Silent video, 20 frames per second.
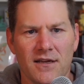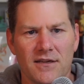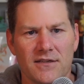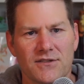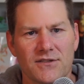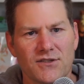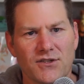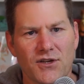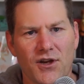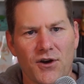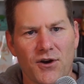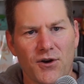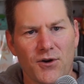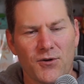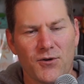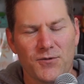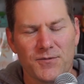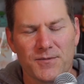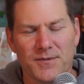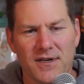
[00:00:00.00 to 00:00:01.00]

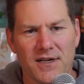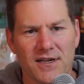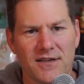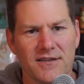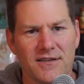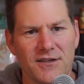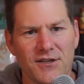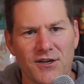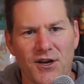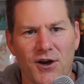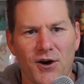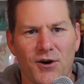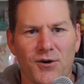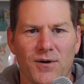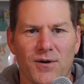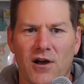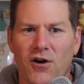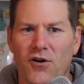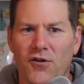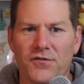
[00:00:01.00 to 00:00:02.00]
So, you
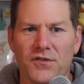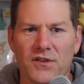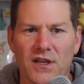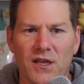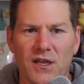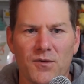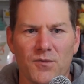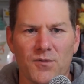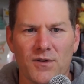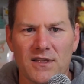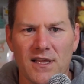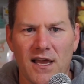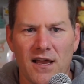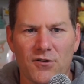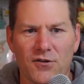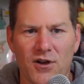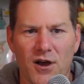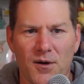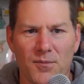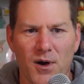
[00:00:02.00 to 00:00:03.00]
know, hopefully that'll
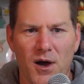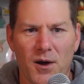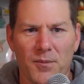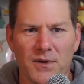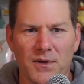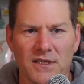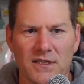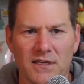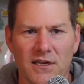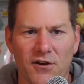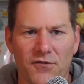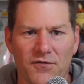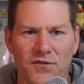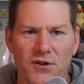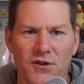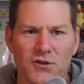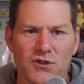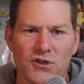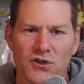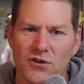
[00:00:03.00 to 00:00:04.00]
come up in the near
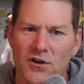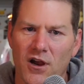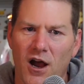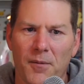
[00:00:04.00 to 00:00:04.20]
future.